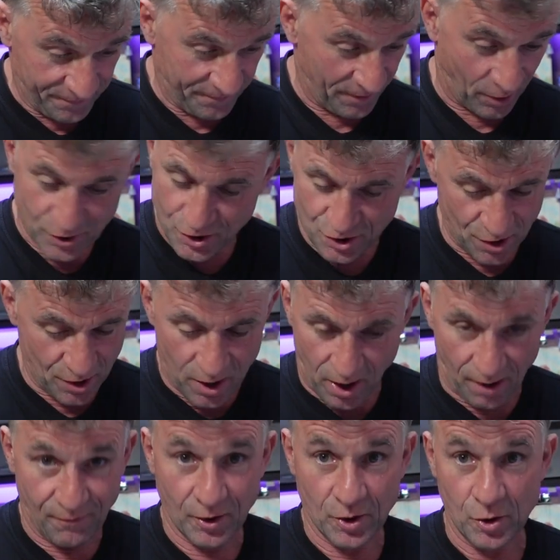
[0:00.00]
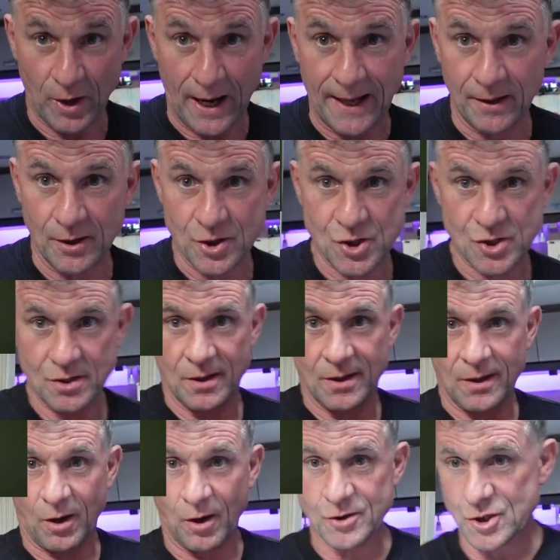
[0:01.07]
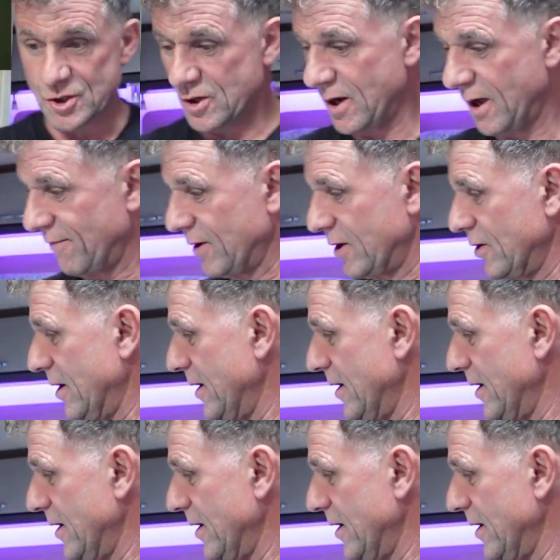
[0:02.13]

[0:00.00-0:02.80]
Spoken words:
I just love a good Atlas. I just love a good,